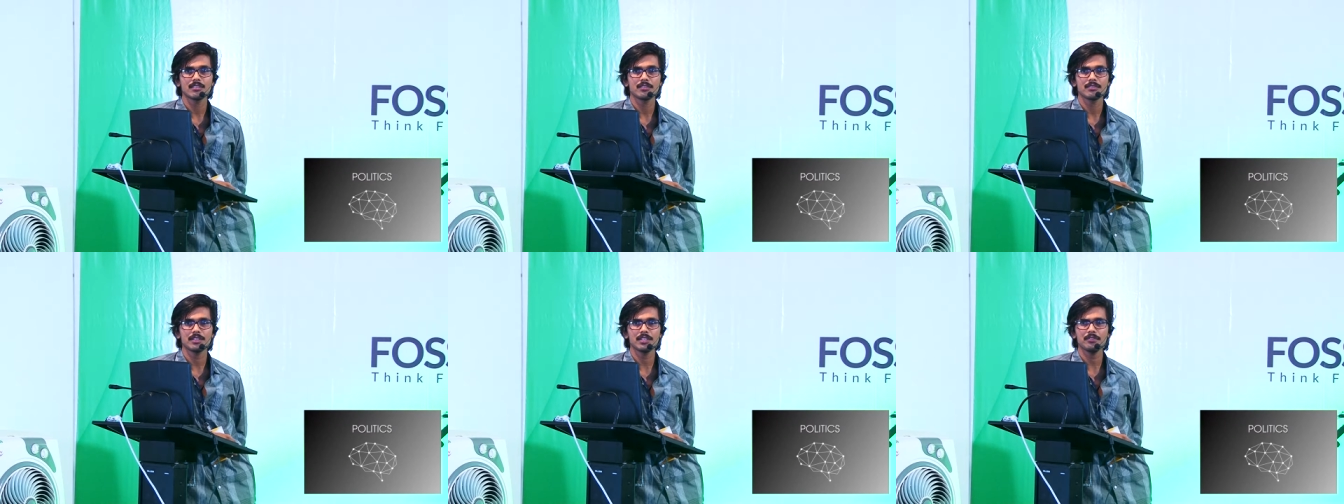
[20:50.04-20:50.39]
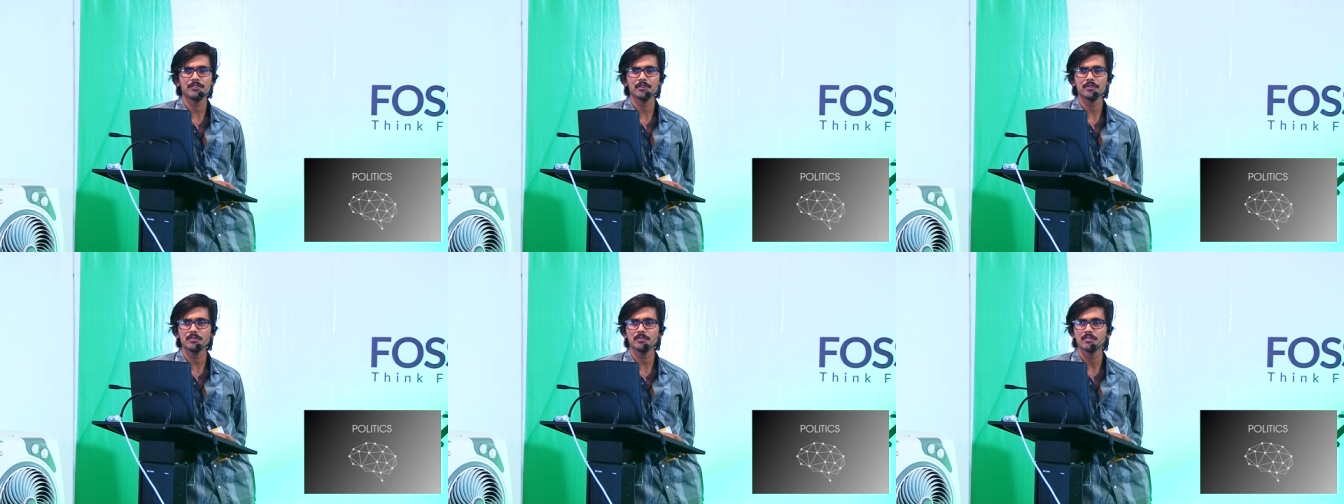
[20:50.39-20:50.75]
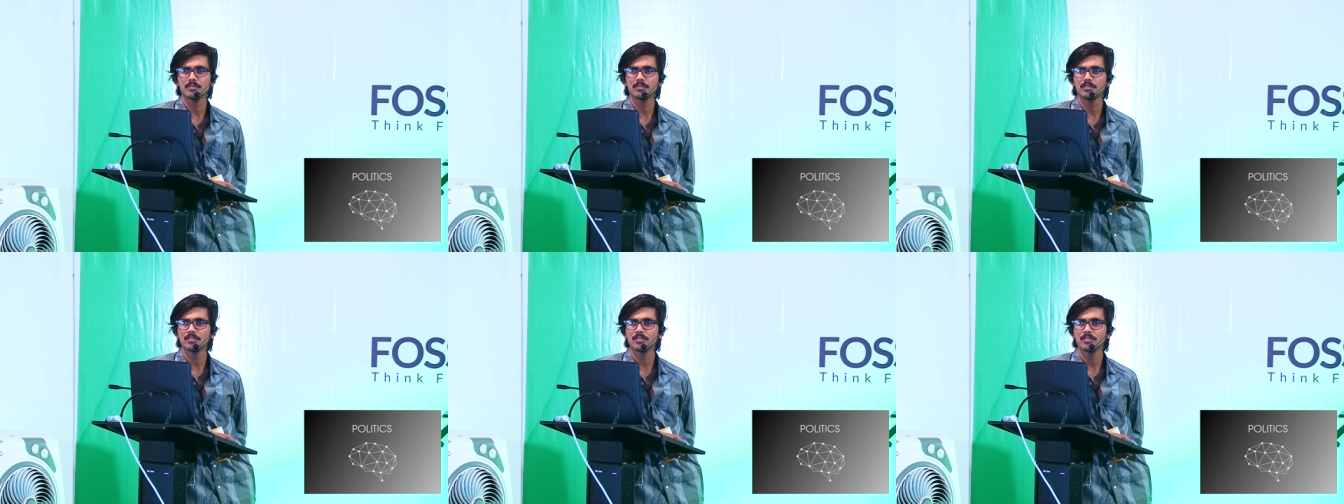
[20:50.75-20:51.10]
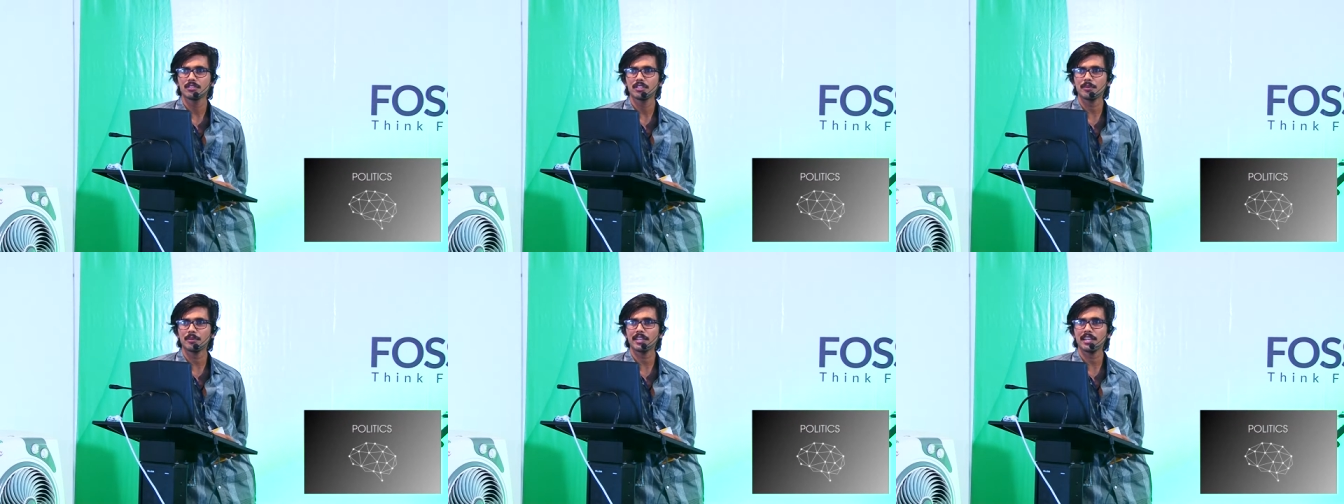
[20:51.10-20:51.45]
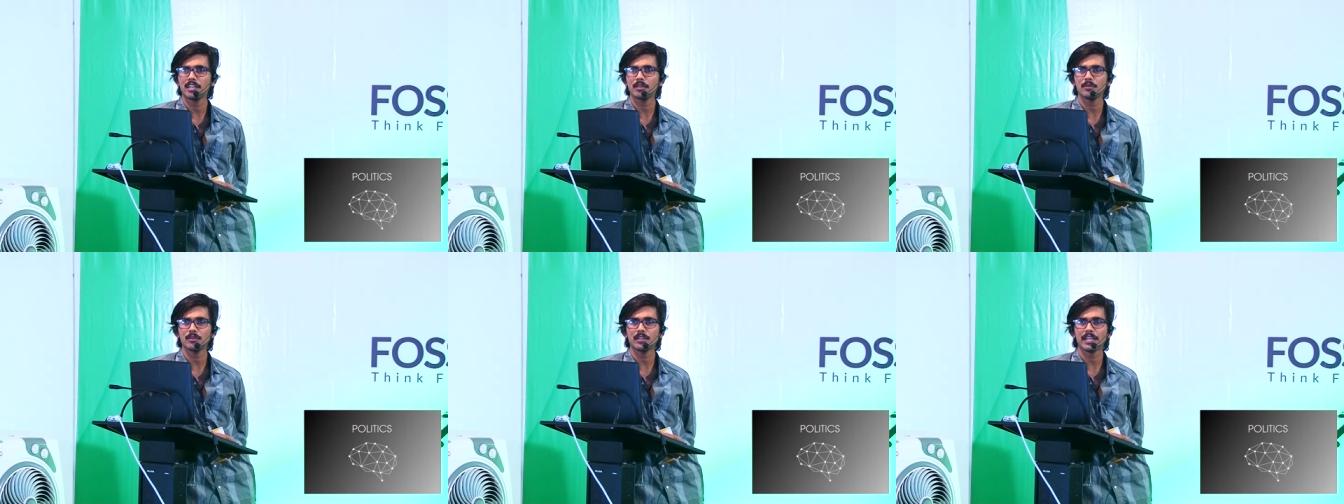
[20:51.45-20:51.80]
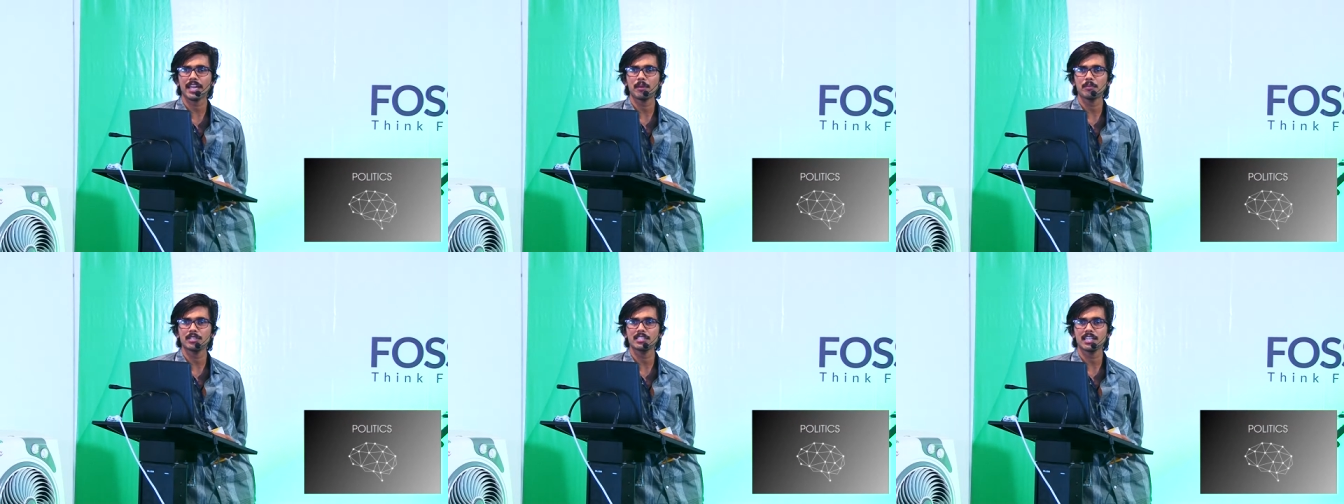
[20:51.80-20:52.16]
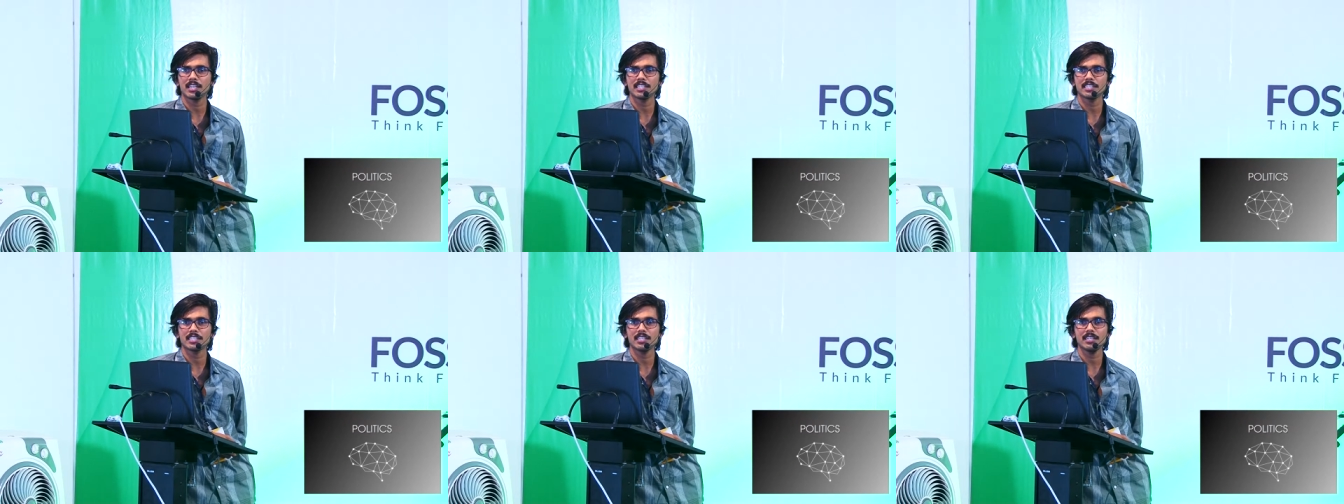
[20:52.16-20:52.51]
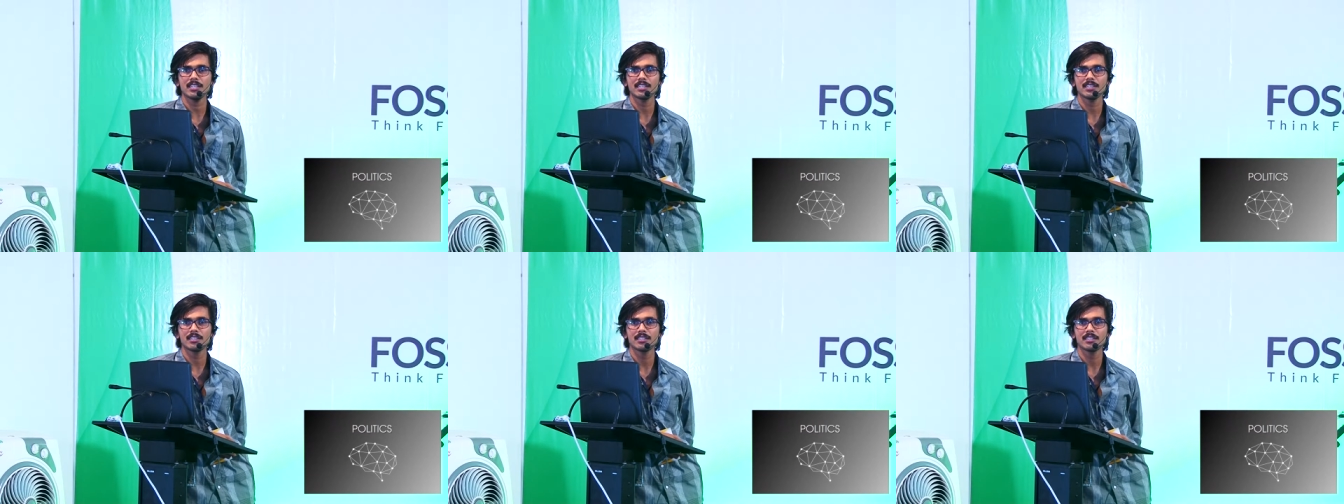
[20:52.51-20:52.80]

Very few. Nobody heard about Cambridge Analytica?